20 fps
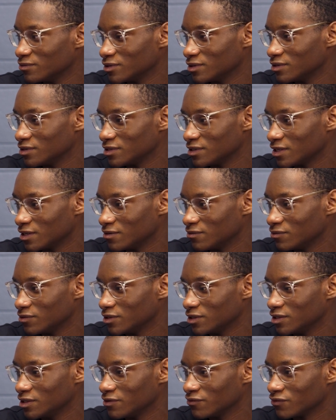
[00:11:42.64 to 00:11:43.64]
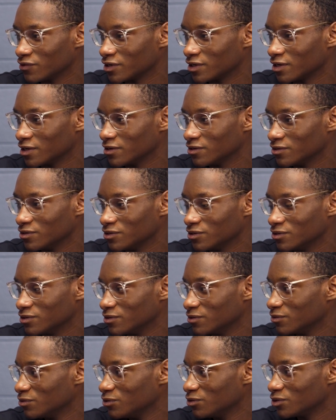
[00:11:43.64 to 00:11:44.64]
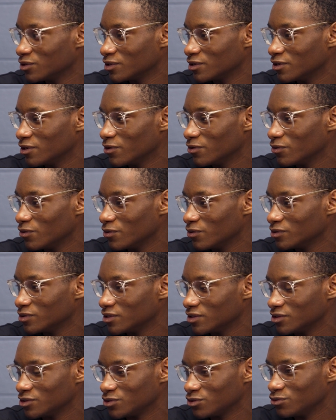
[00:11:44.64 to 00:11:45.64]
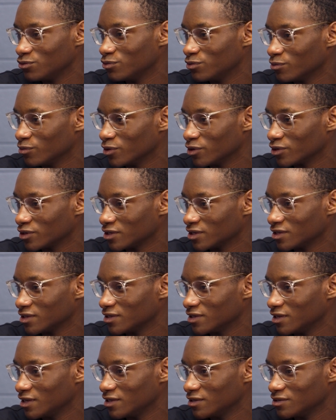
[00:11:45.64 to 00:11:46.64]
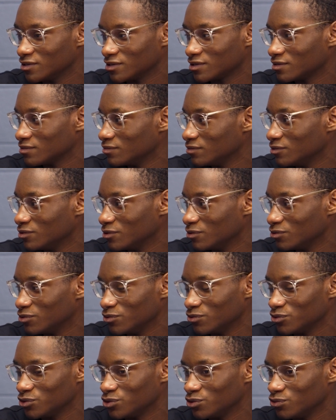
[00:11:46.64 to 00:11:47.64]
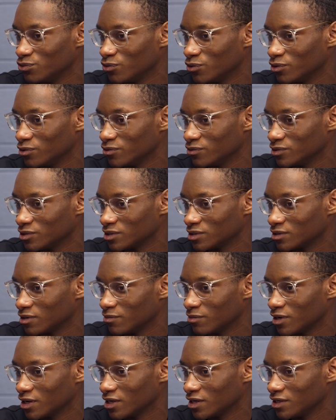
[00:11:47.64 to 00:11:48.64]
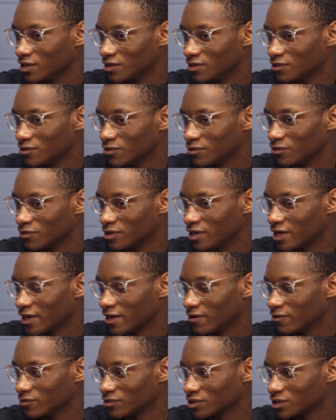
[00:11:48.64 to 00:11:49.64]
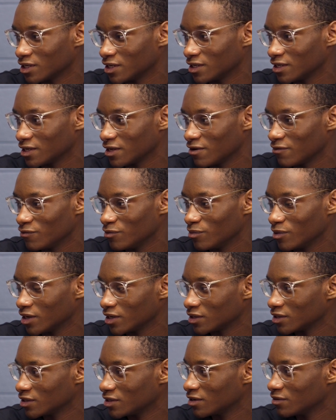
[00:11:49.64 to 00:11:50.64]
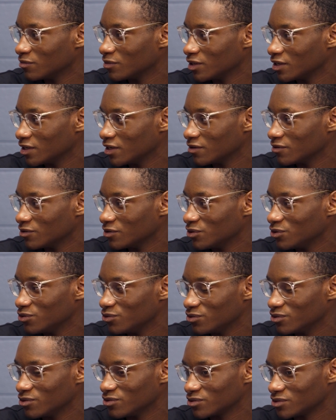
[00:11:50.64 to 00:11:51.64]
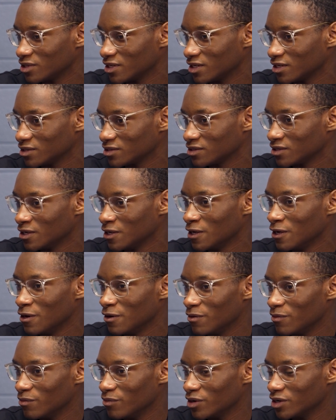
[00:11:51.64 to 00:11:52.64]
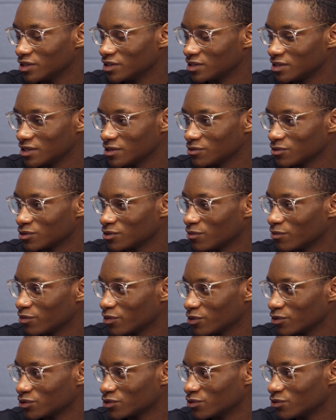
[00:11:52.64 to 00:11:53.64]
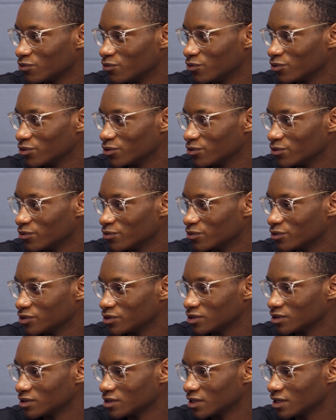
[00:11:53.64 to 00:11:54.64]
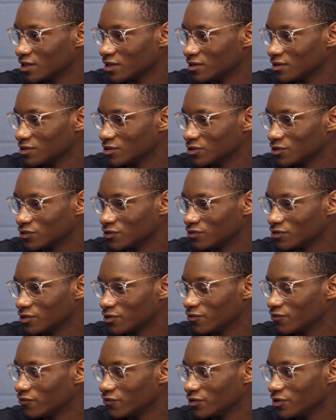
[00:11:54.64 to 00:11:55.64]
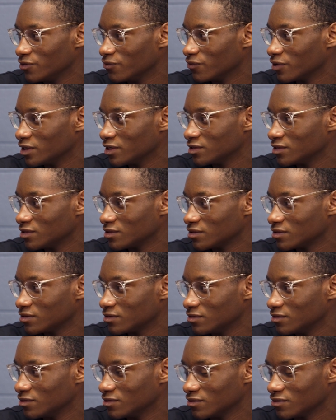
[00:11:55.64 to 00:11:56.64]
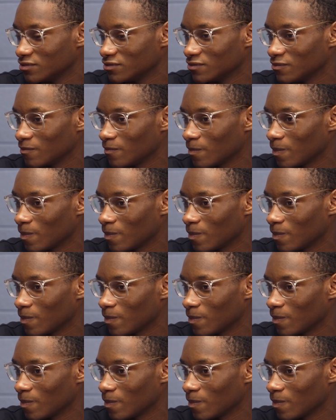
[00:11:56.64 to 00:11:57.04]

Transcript: with the same with a different color. You know, you can go to the supermarket and just you know do what you want with somebody. You know, now it's like everybody can come together and do those things, but it's still some parts of the world where it's just like it's just still fully racist. You know,